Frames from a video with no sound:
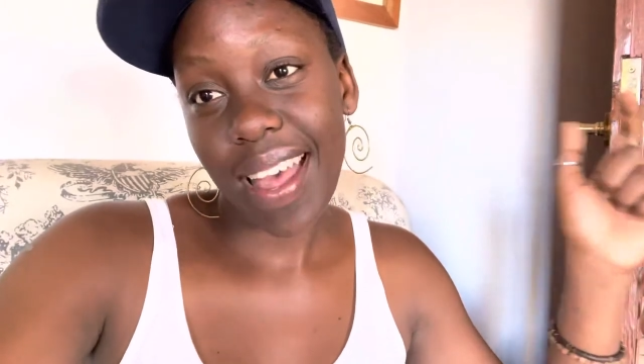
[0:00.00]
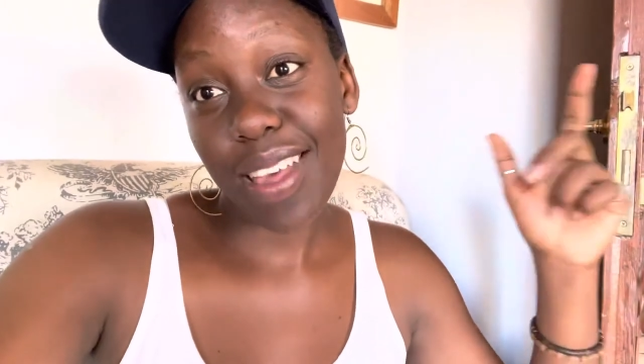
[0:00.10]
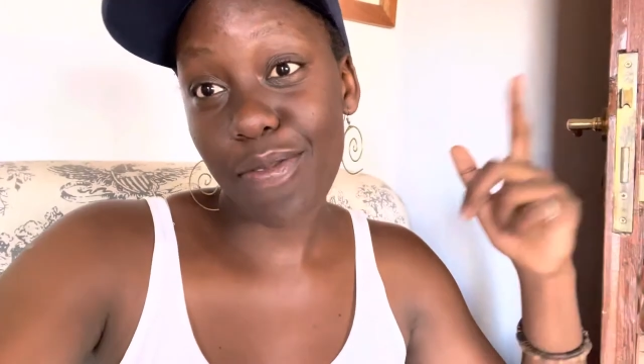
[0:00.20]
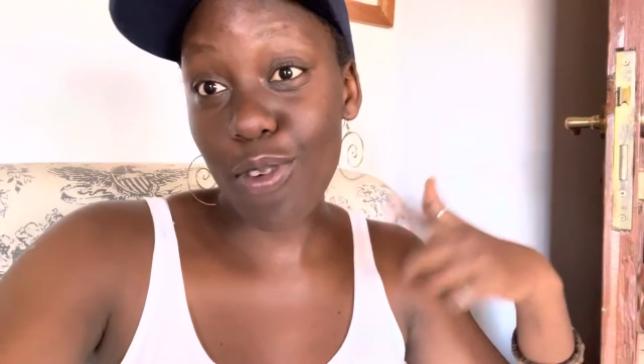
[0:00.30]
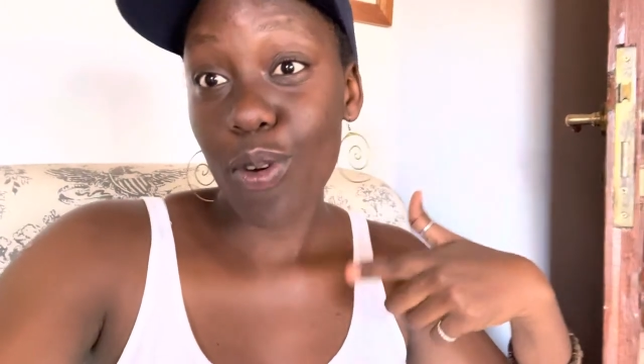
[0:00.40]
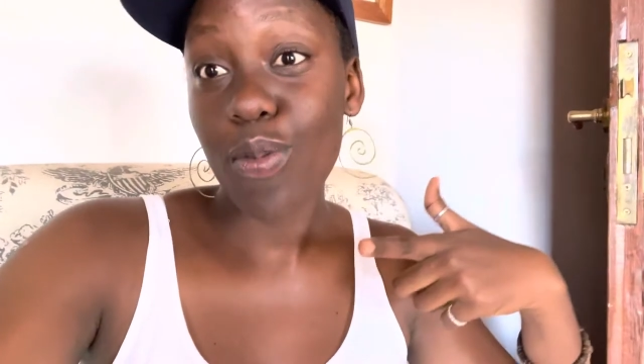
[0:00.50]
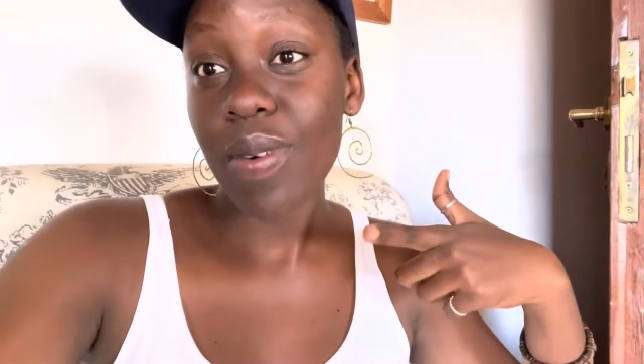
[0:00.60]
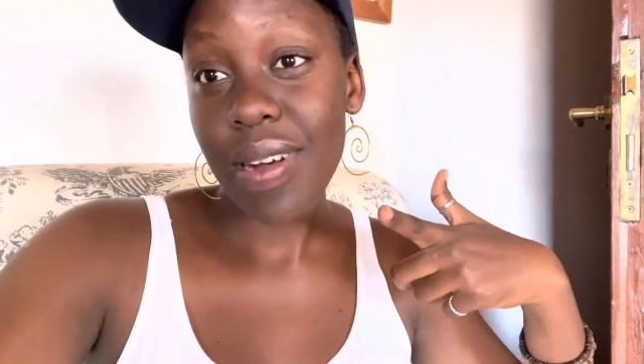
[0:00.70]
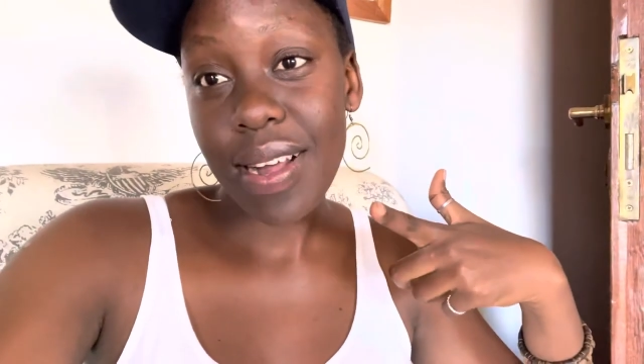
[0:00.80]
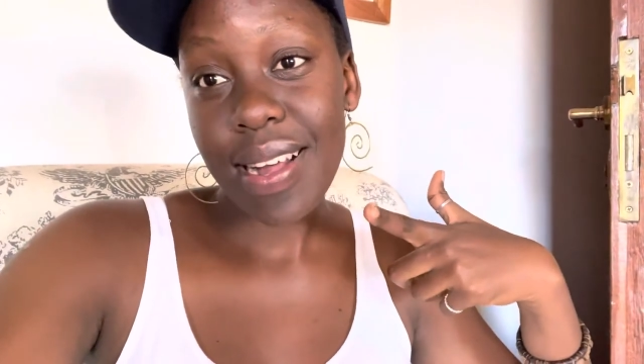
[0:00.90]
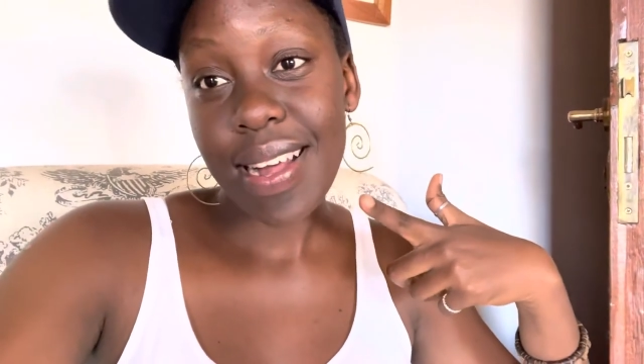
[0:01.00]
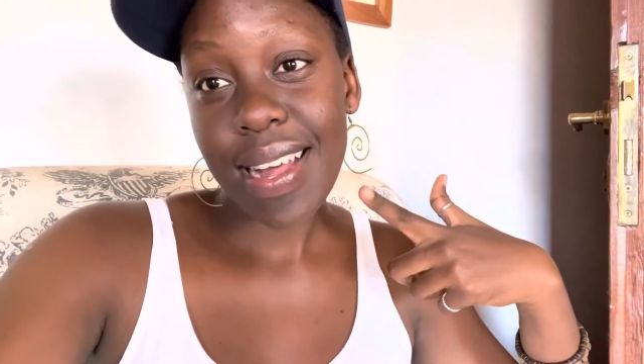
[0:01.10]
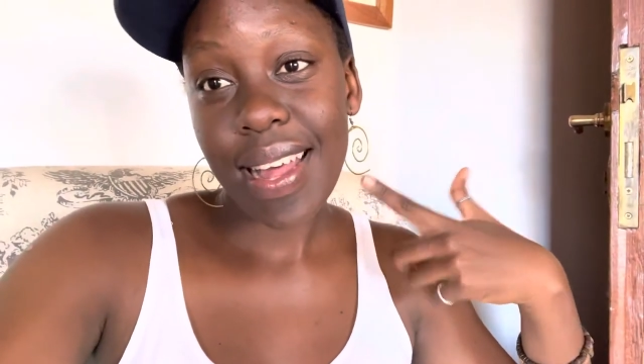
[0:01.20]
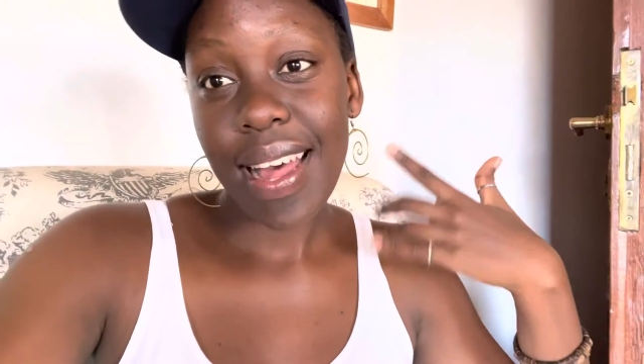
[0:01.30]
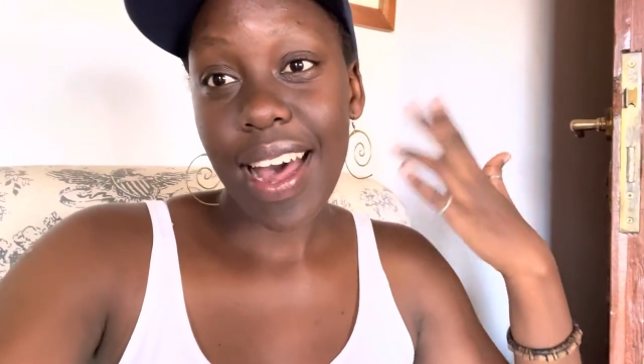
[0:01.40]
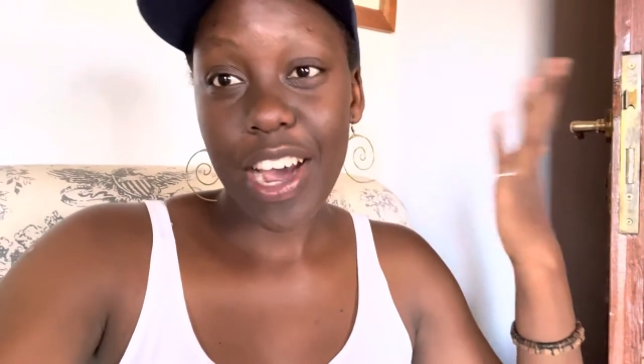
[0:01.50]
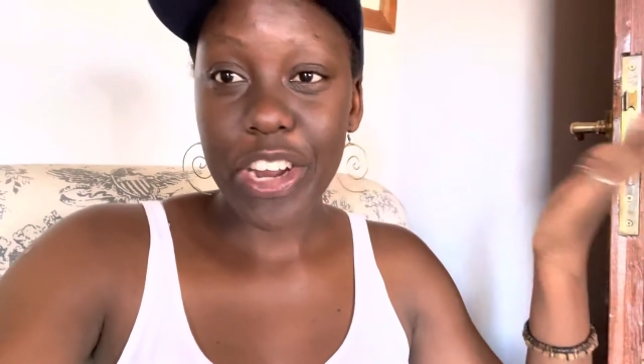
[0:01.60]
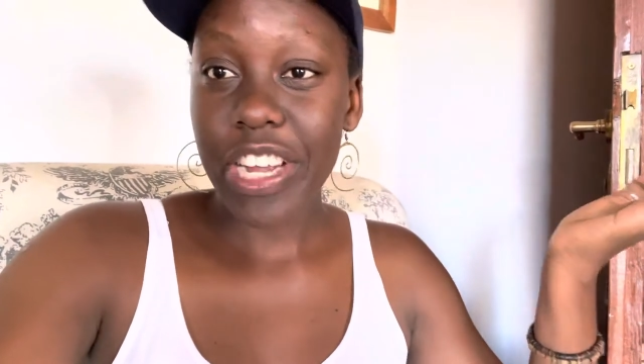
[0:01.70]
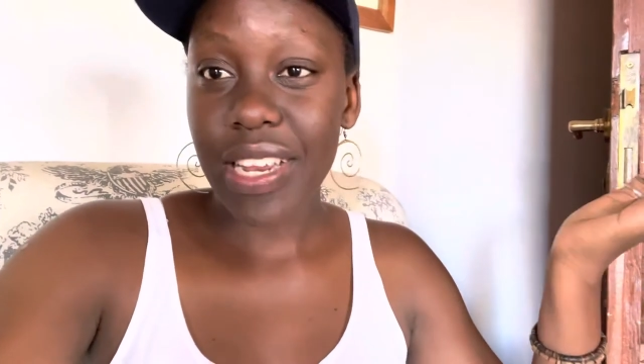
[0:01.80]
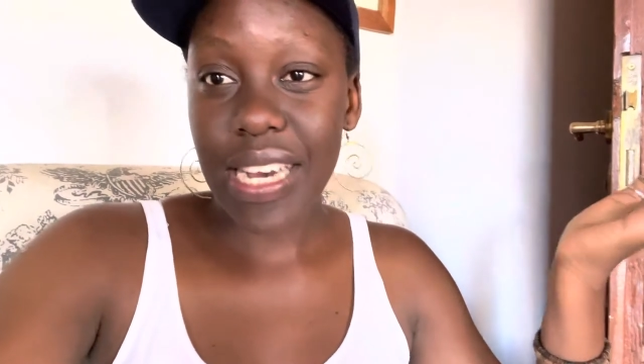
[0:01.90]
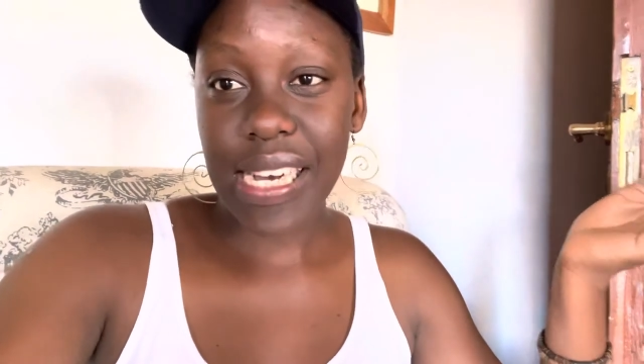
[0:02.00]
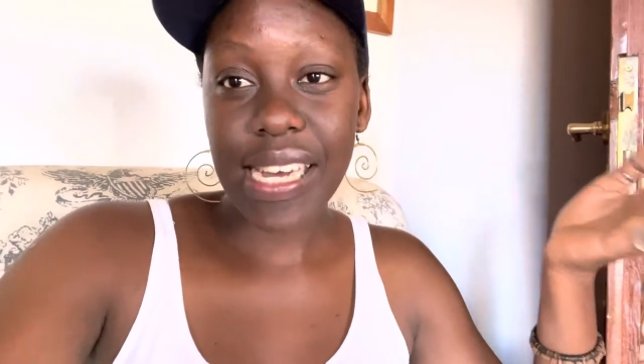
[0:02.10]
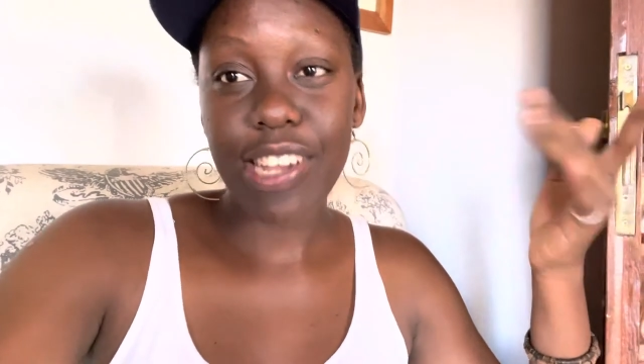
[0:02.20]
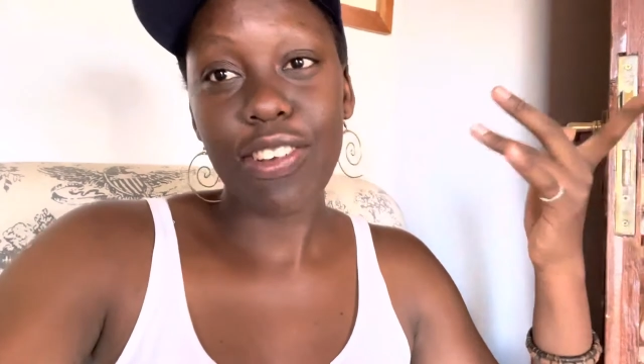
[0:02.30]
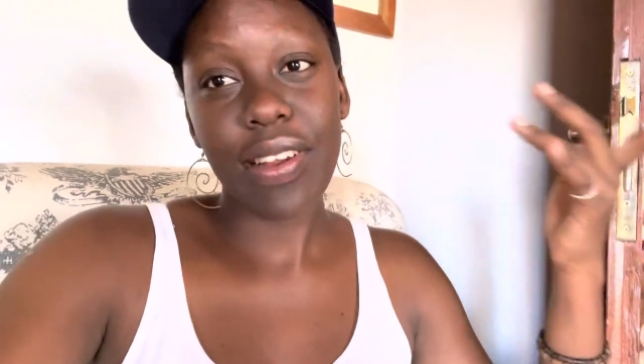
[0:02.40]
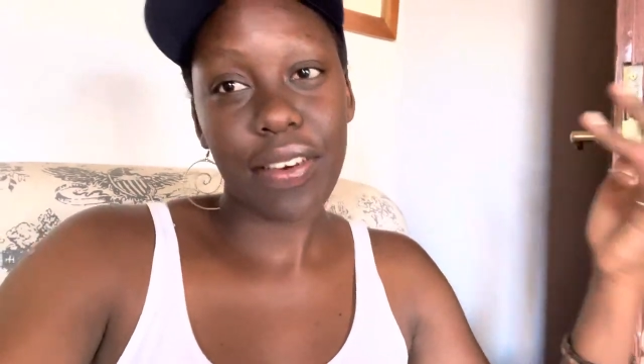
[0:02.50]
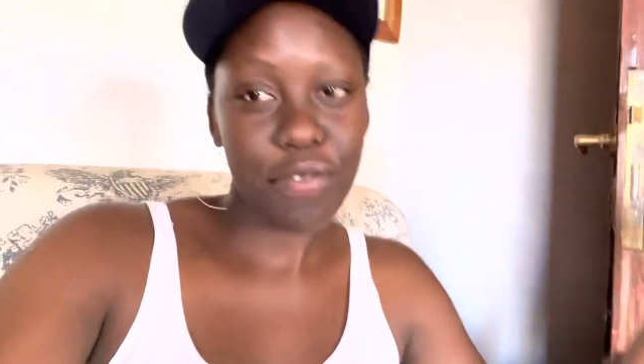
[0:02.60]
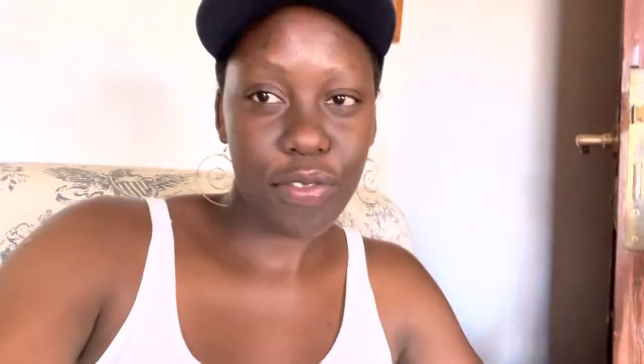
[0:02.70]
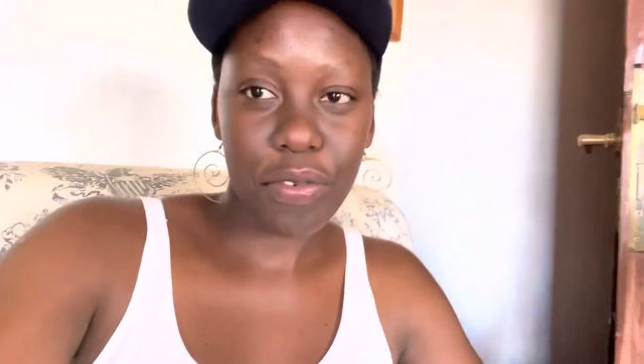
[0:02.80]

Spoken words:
if you are a reader and you love to